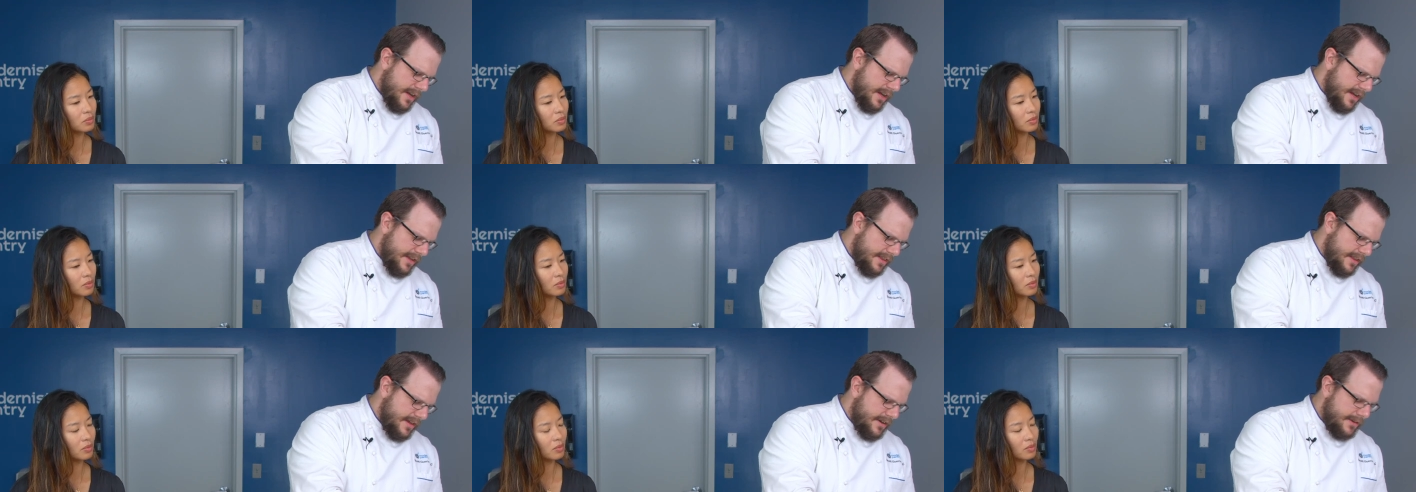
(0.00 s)
Speaker 1: mm -hmm.
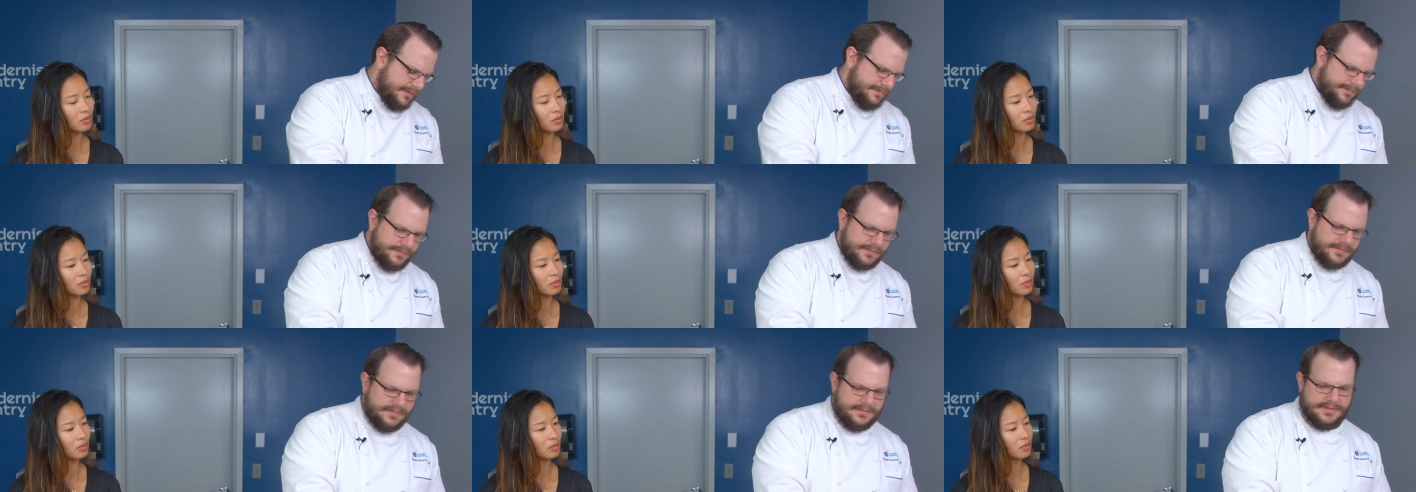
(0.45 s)
in there,
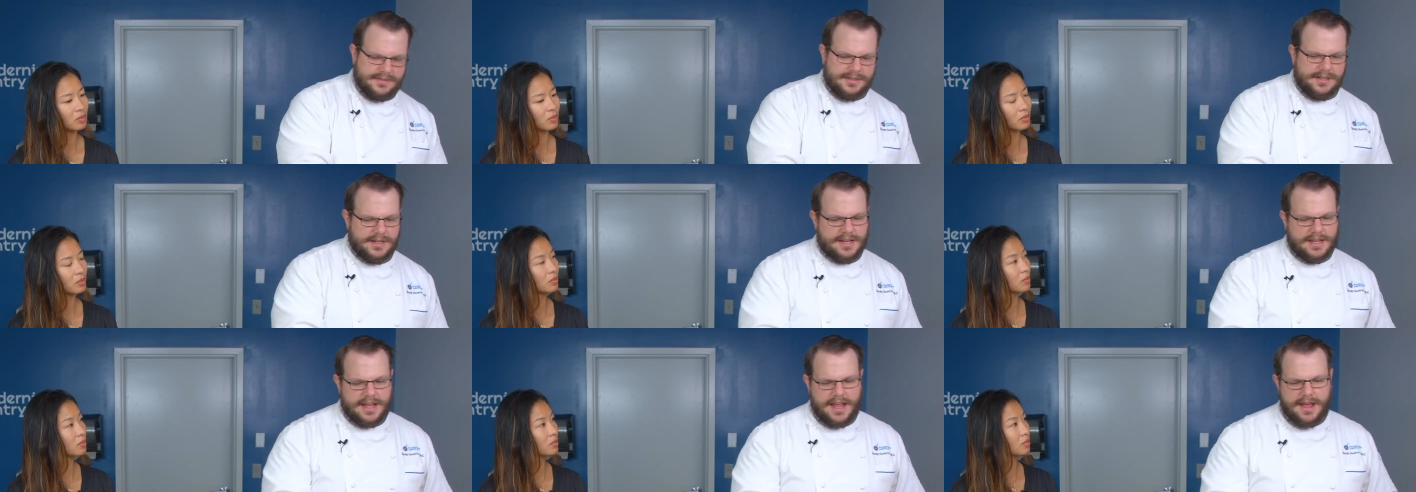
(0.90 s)

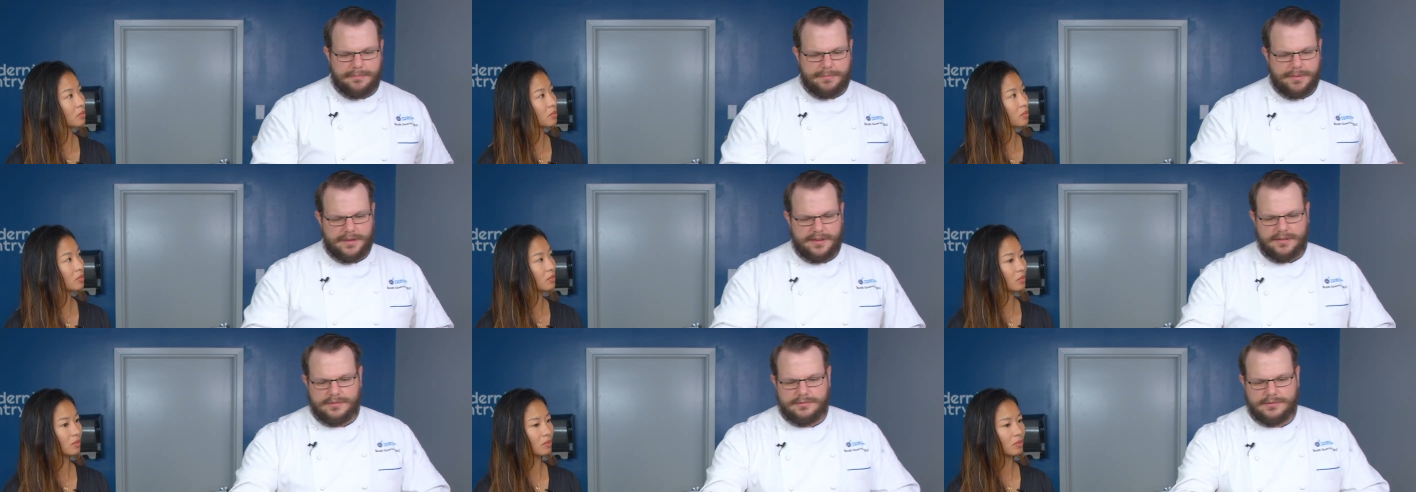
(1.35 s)
you can't
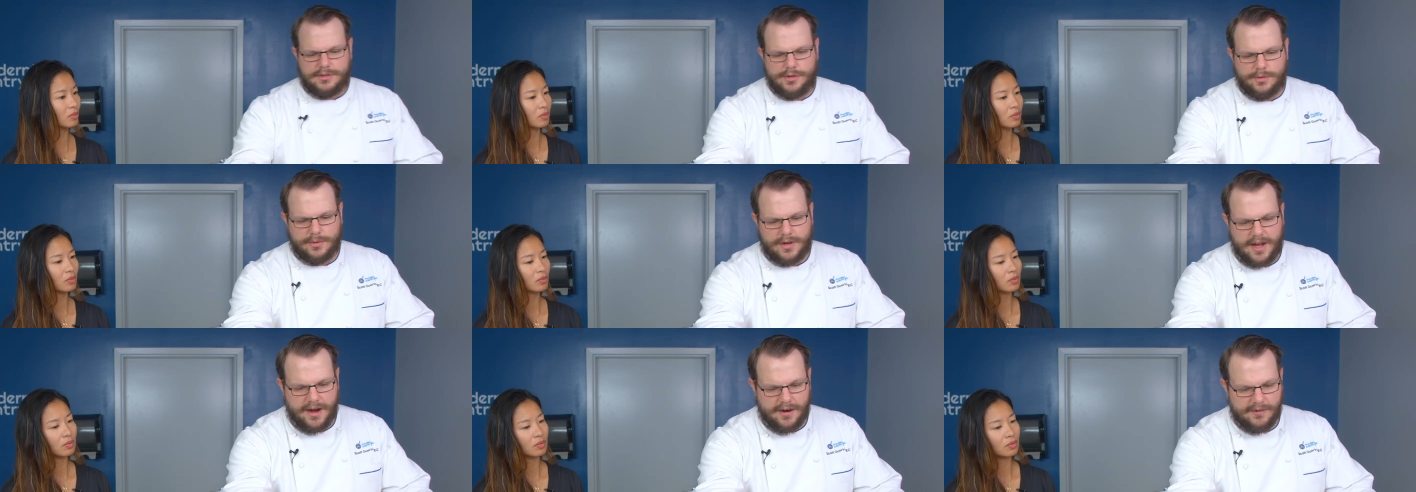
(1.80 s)
be
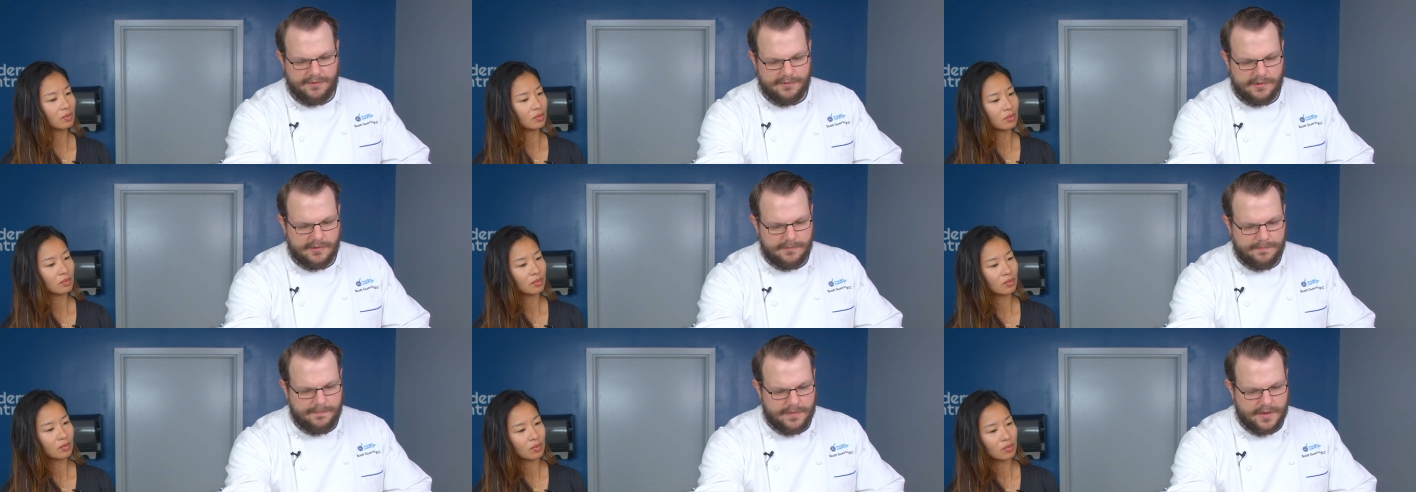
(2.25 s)
too
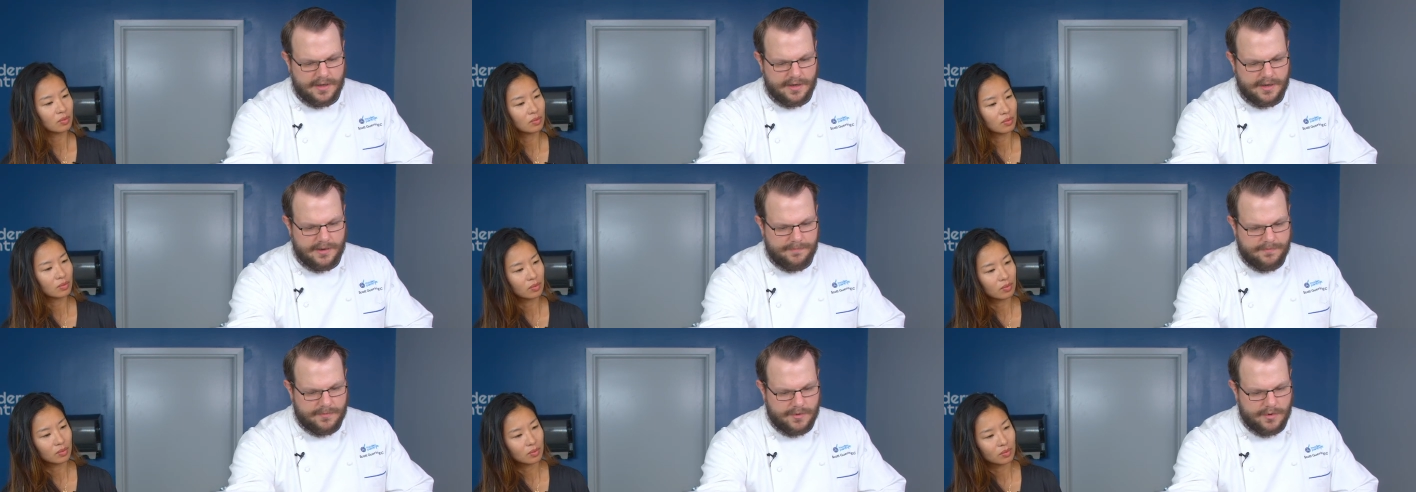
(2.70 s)
careful. You
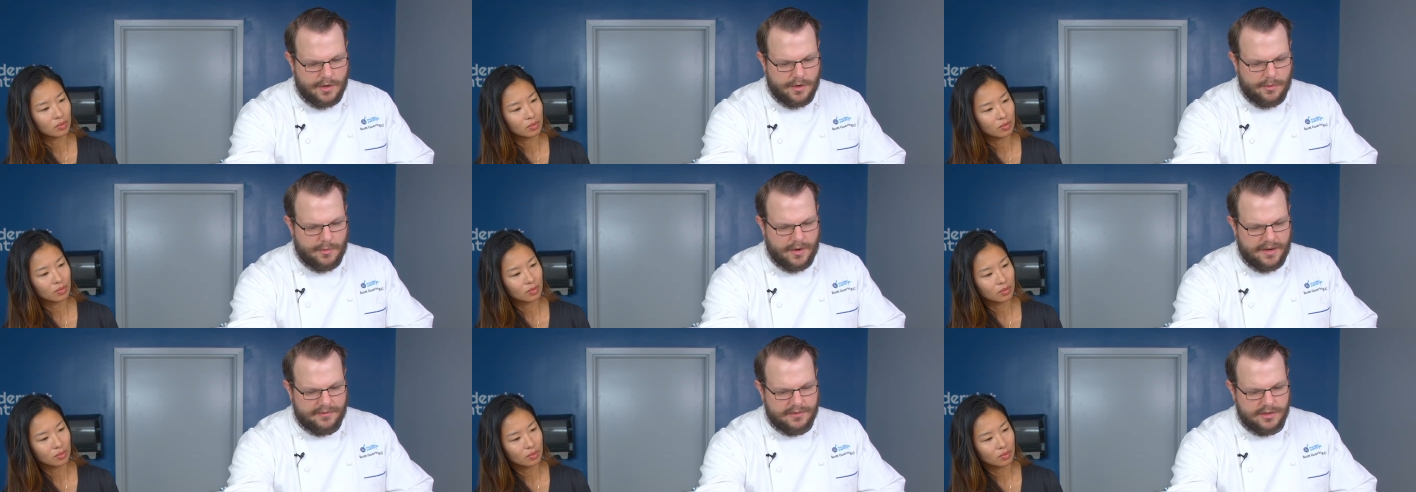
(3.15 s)
know, you
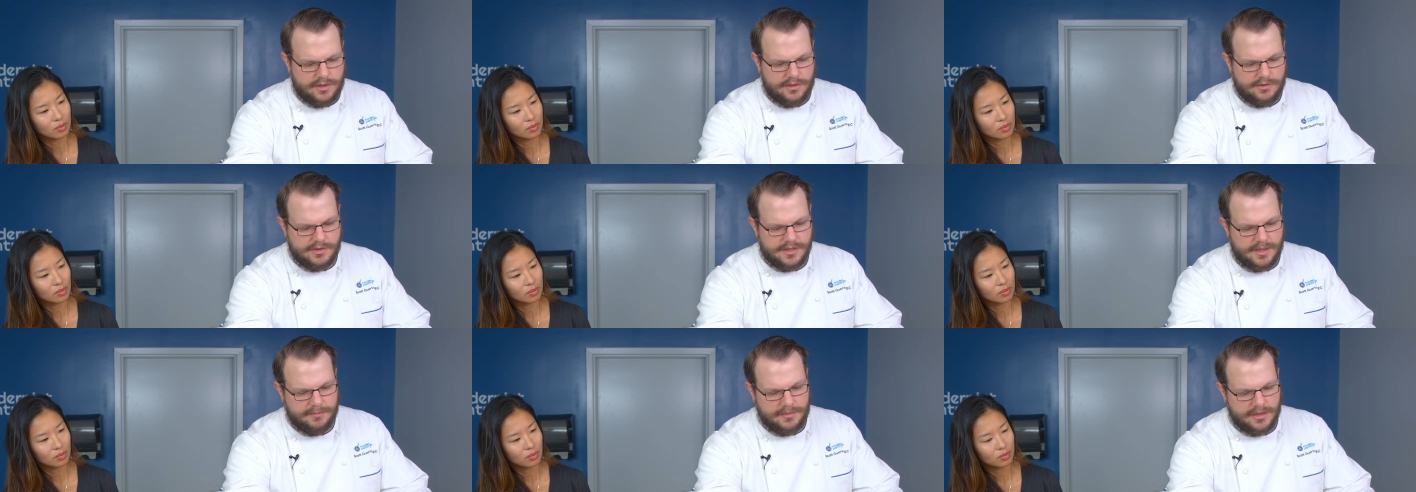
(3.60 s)
don't want to have to do
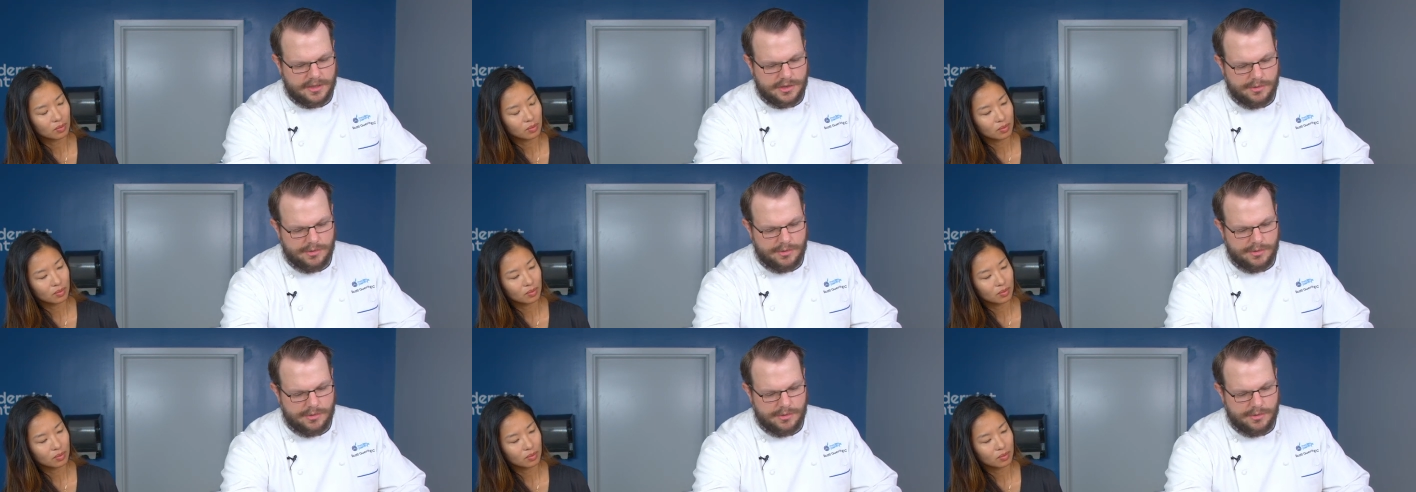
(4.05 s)
something